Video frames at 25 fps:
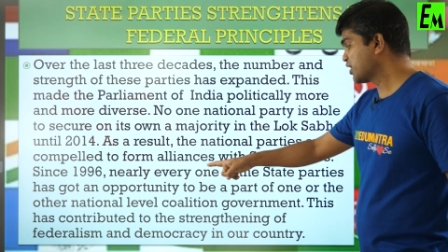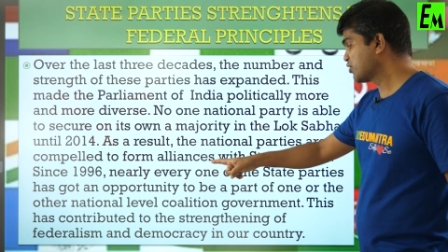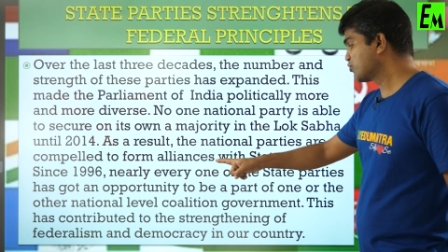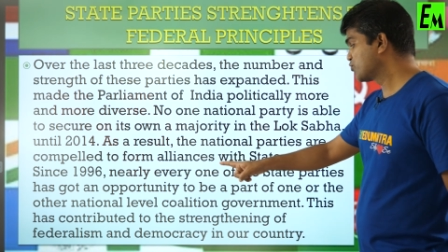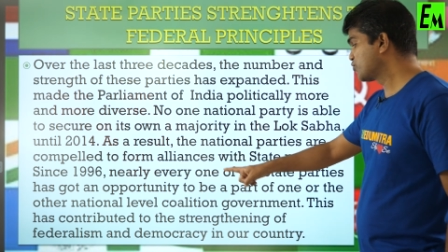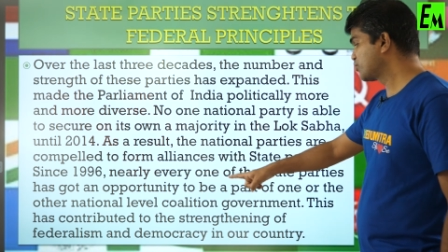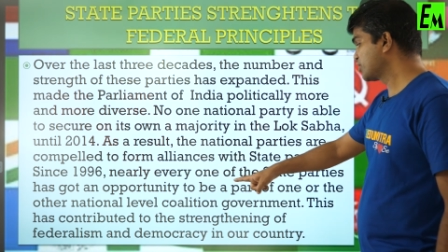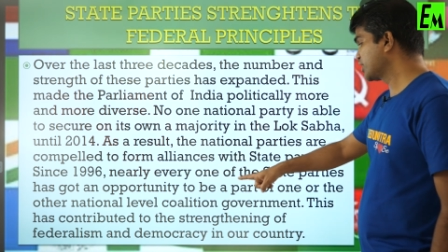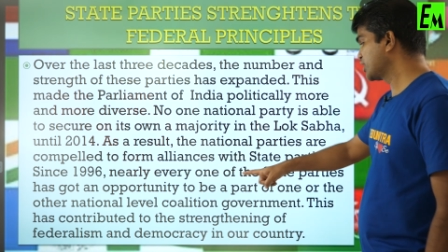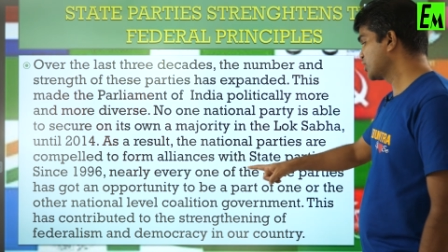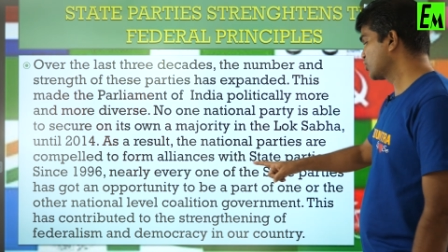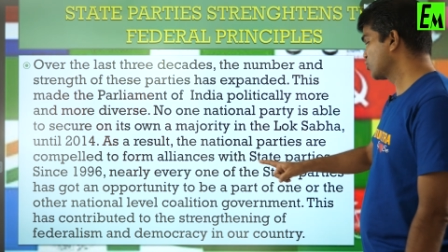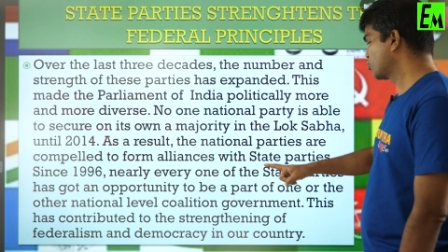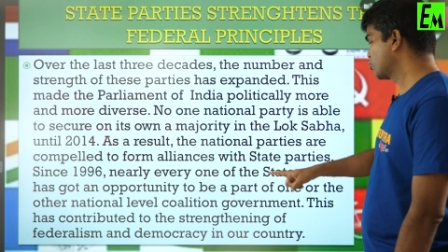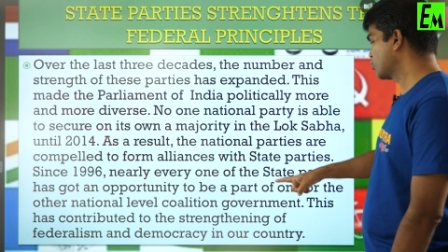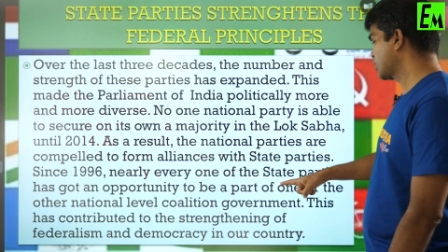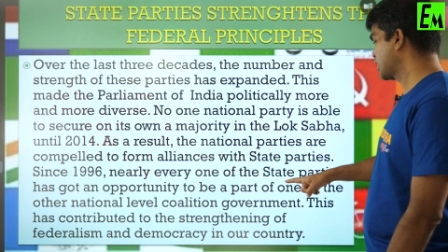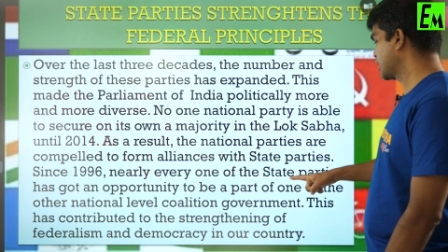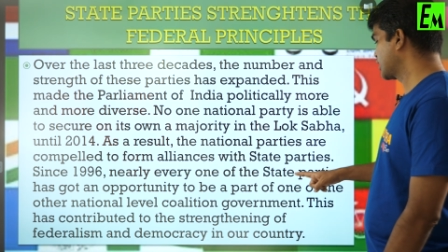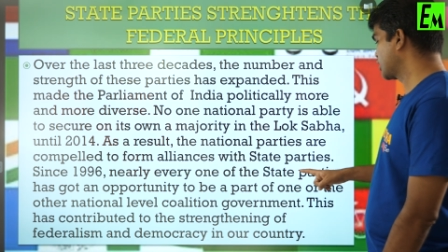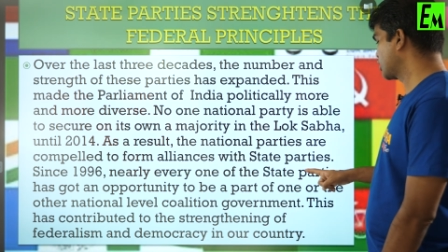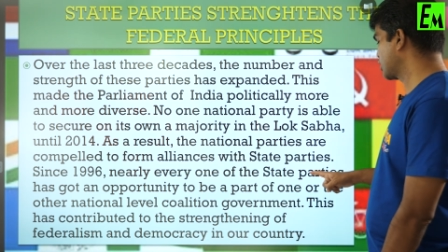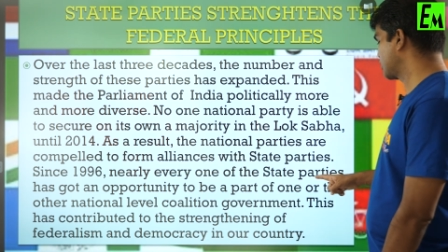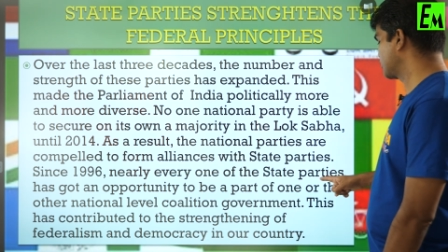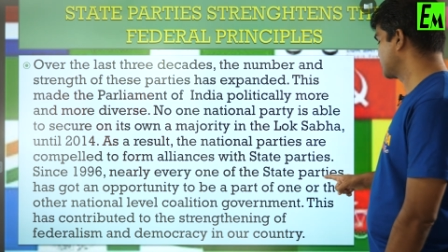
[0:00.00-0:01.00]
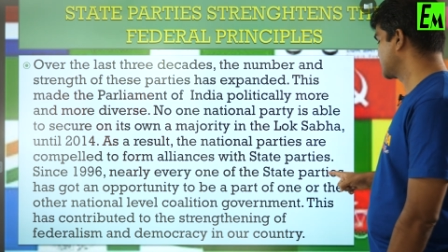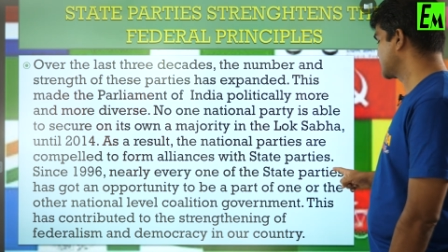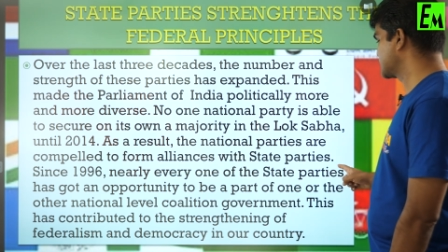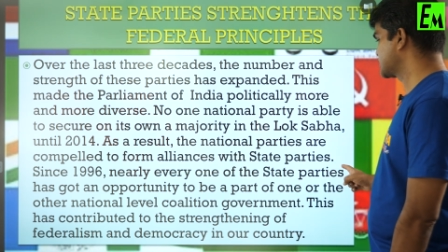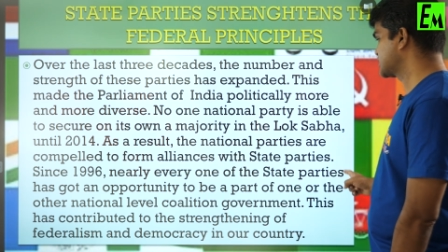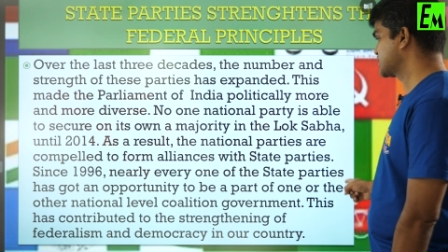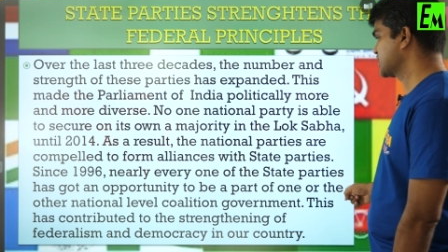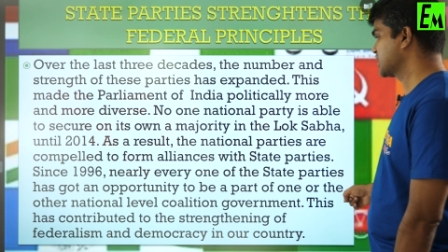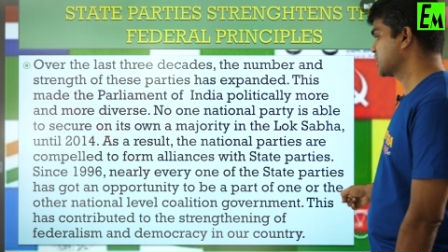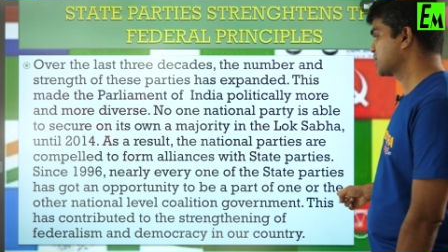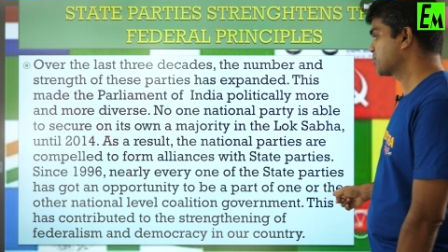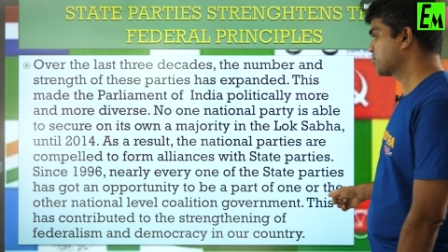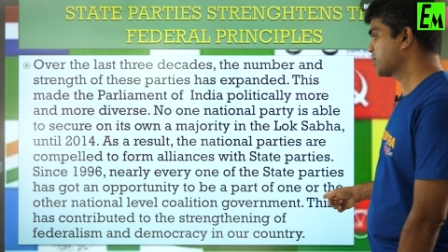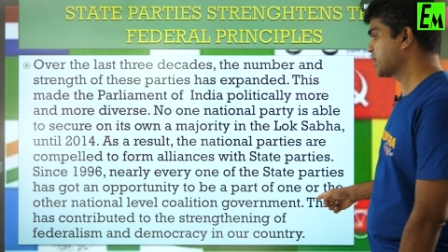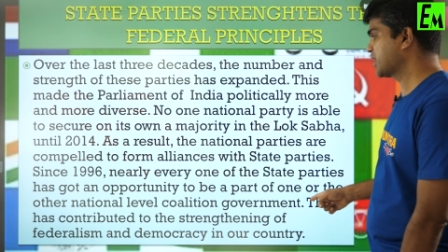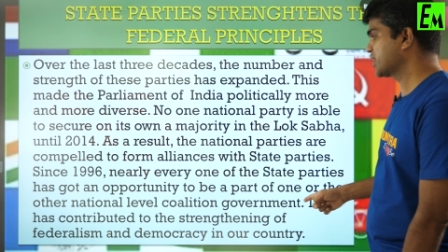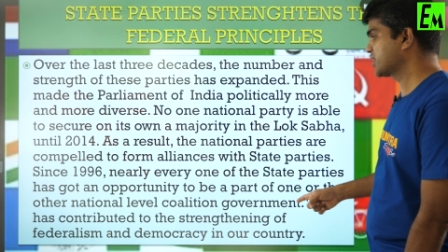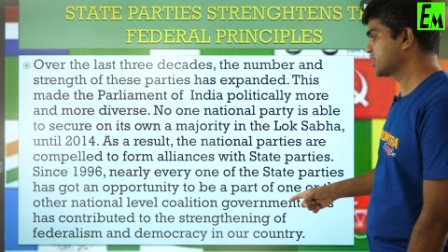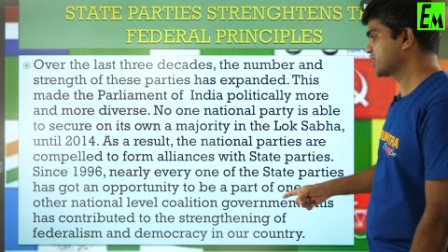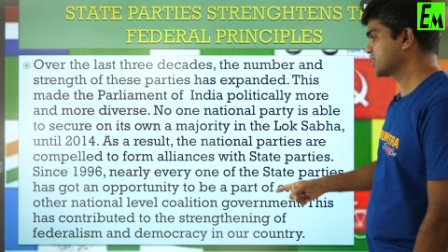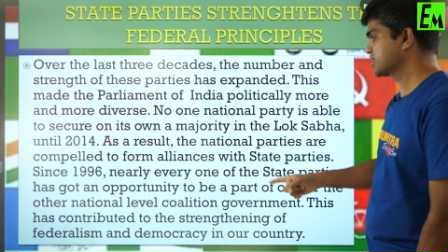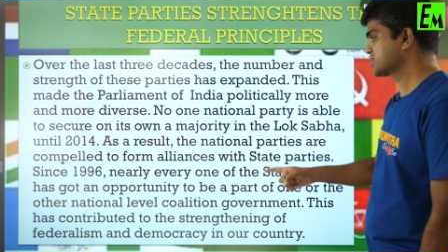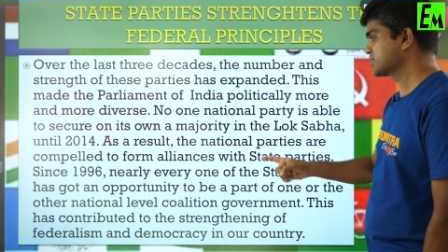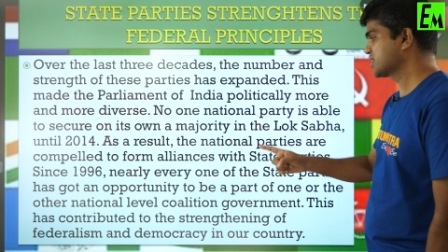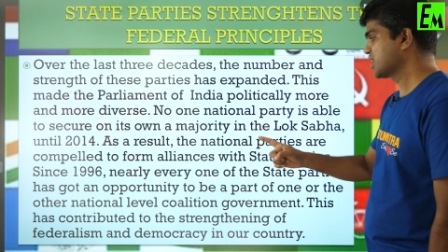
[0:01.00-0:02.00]
every one of the state
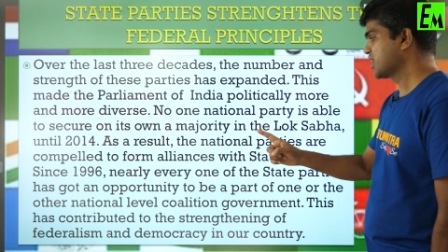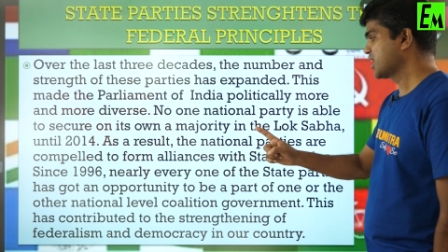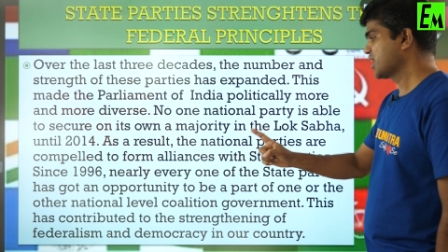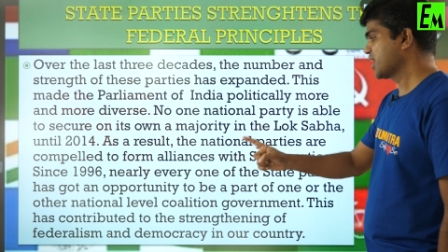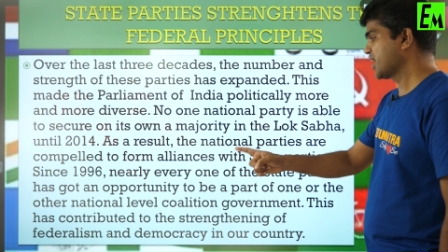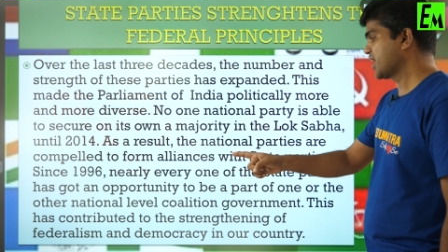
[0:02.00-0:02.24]
parties